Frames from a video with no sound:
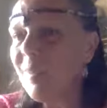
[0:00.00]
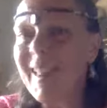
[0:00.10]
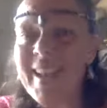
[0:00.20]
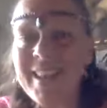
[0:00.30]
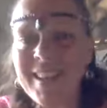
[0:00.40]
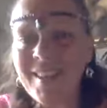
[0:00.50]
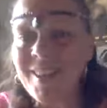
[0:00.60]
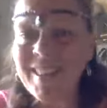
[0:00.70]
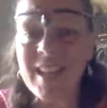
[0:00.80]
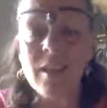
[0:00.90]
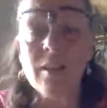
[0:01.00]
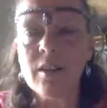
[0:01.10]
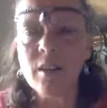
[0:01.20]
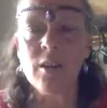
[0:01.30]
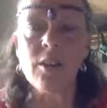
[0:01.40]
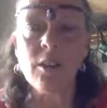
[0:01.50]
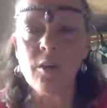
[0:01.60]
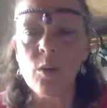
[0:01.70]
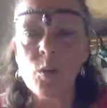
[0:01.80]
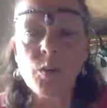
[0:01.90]
laying on the earth.
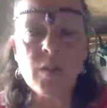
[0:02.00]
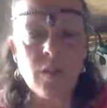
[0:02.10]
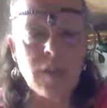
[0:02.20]
Those are the